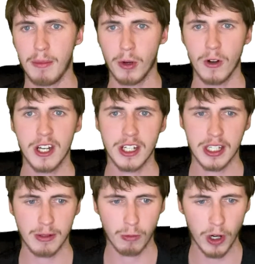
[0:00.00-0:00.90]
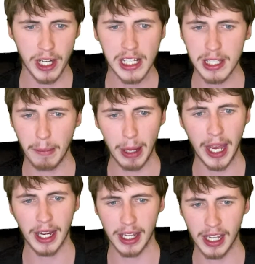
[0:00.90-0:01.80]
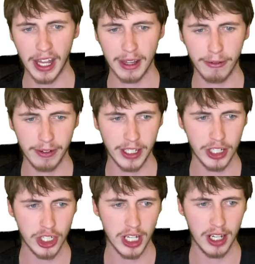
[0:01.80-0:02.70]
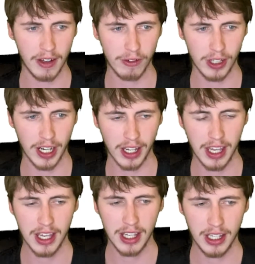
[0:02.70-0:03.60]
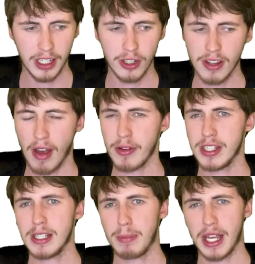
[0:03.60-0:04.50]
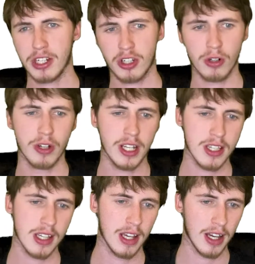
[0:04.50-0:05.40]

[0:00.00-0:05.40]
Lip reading: more and just wanting to bang and get the finish here. I feel like he knew that was his best choice.